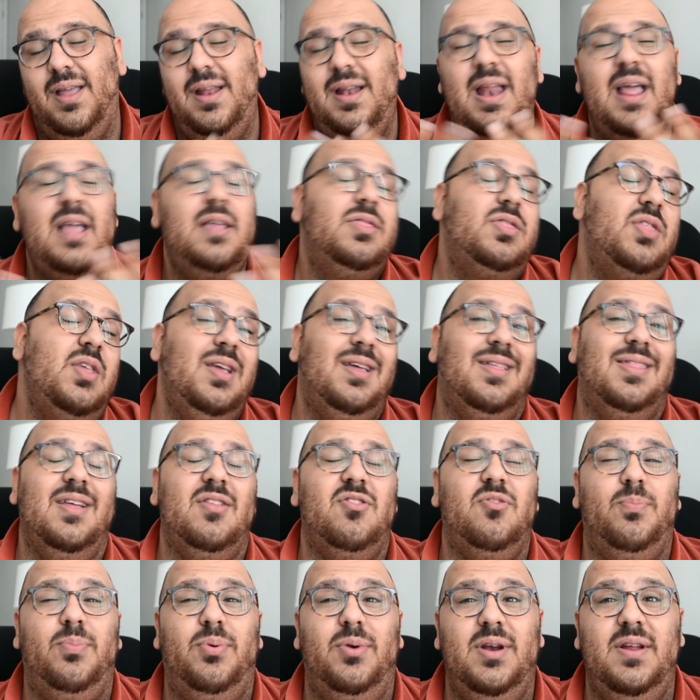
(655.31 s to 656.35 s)
And I think
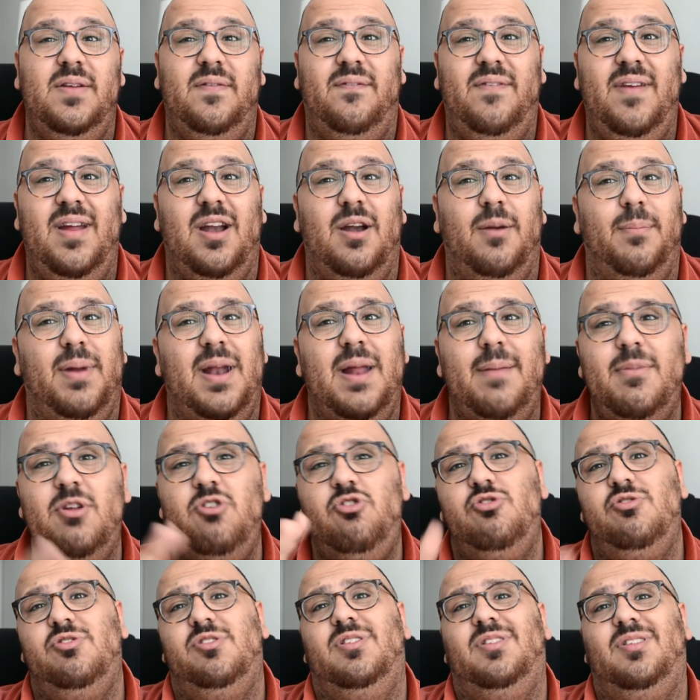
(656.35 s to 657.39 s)
that's pretty fair, but I'm
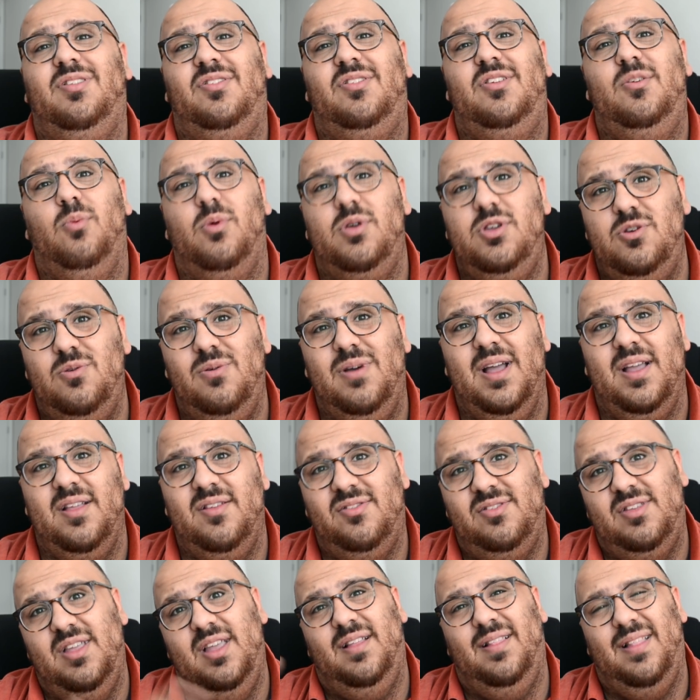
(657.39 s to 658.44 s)
interested to see what you guys
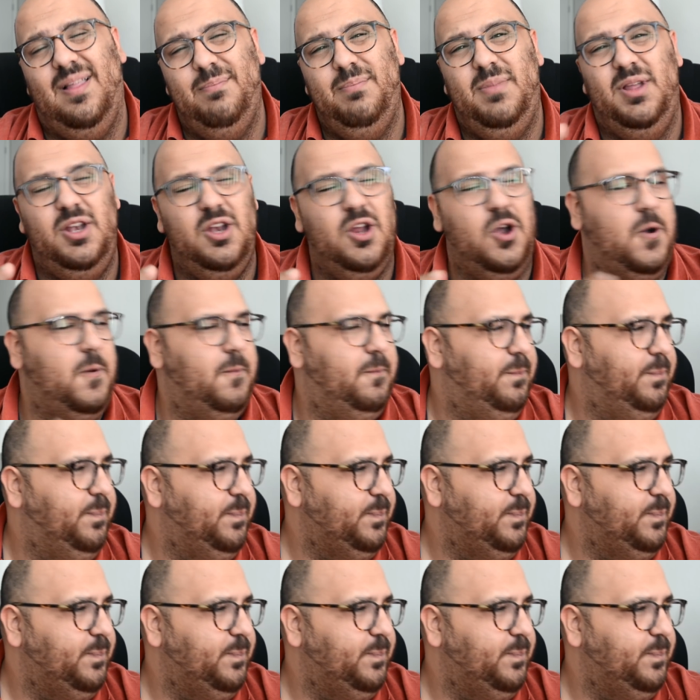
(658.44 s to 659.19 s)
say. Let me know.